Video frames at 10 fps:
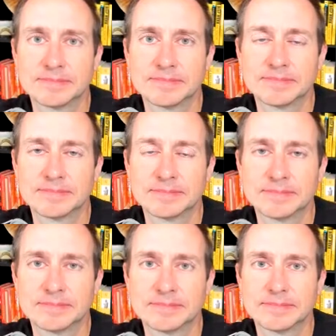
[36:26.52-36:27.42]

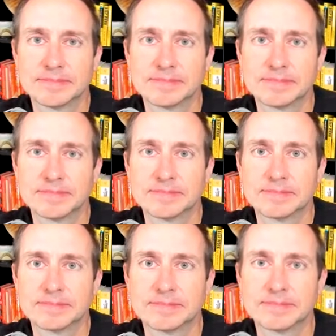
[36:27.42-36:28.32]

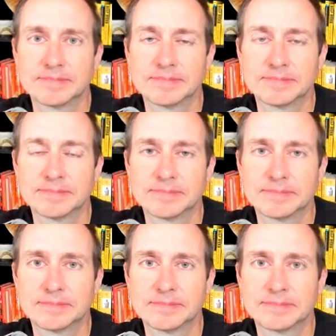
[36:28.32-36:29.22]

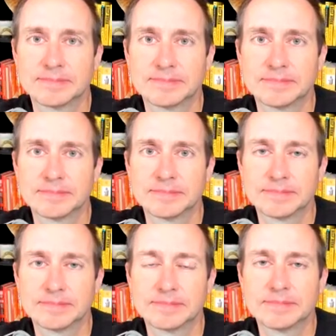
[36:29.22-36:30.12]

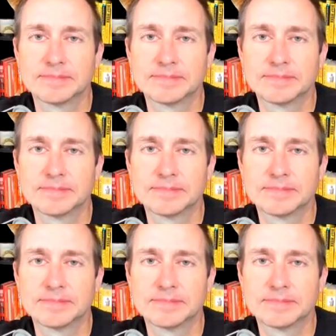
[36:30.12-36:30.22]
[no speech]